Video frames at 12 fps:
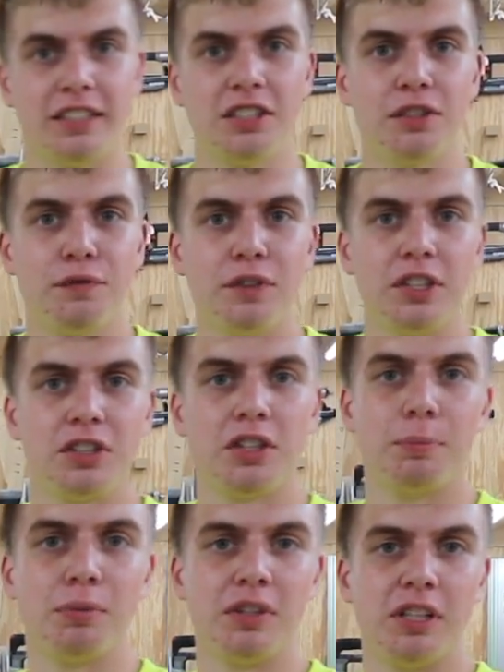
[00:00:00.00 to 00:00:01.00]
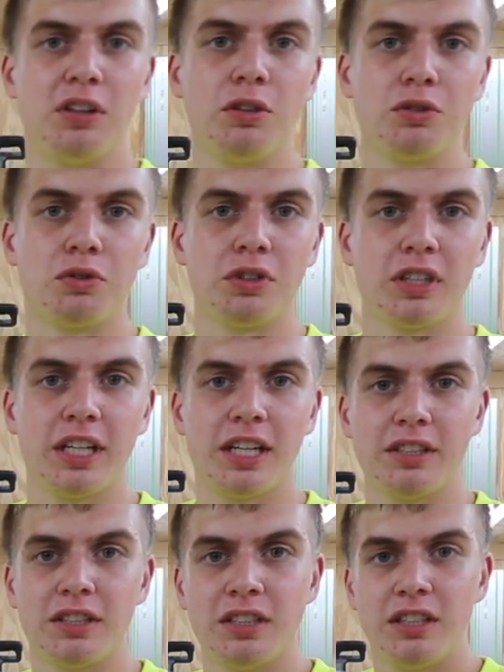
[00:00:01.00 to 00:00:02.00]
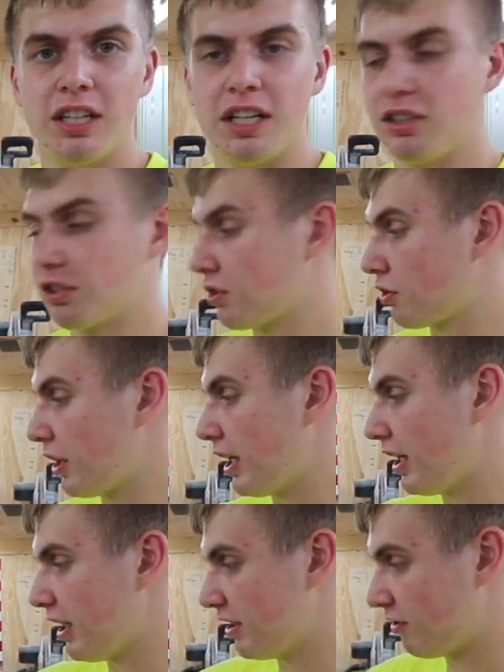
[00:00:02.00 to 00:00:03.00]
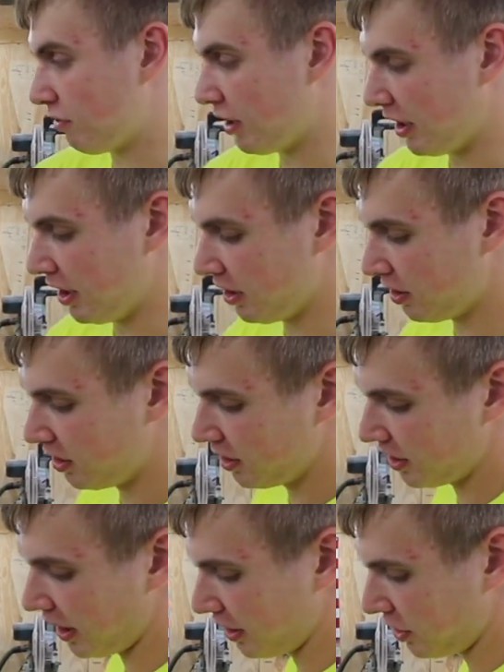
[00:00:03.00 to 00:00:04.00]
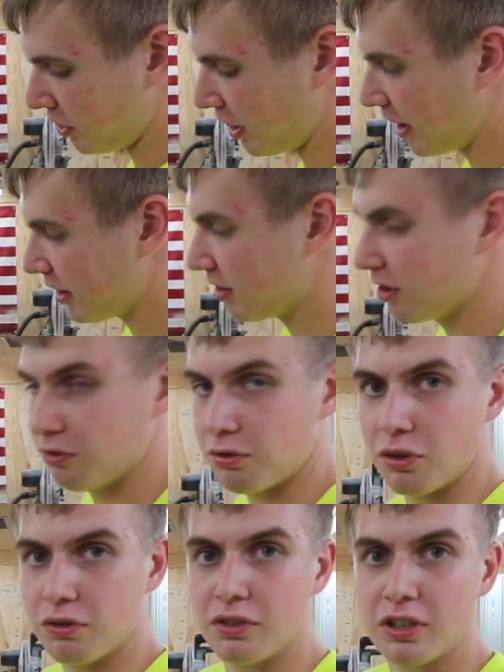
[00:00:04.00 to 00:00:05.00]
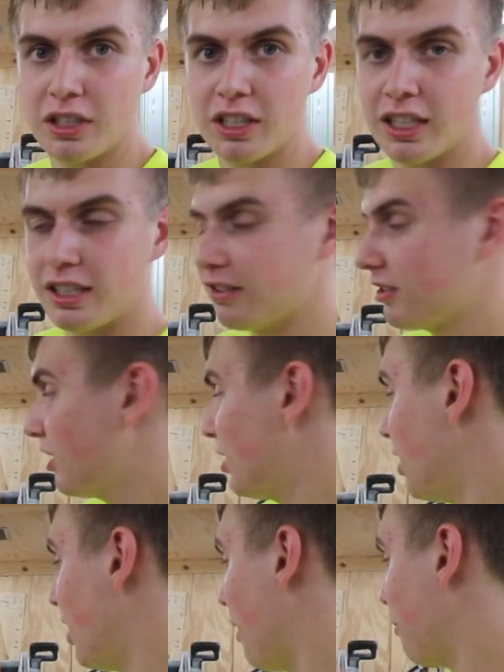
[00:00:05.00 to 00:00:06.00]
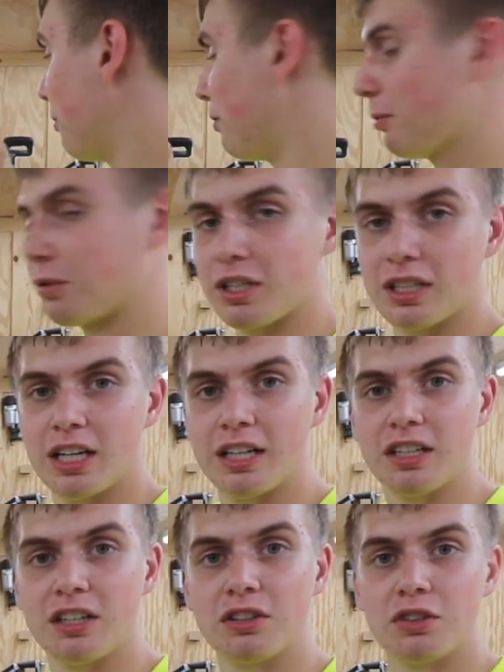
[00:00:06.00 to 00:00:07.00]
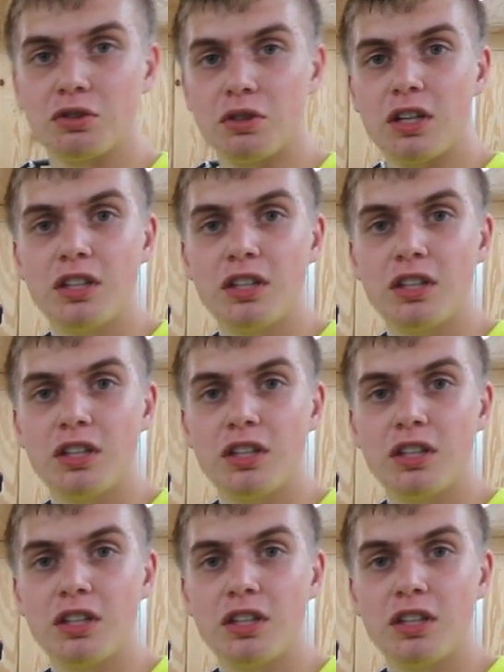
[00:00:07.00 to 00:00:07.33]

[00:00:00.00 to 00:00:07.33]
I just finished up putting that whole drawer together. It looks great. It's right here. It's on the tracks, rolling really nice. I'm going to be working on the other drawer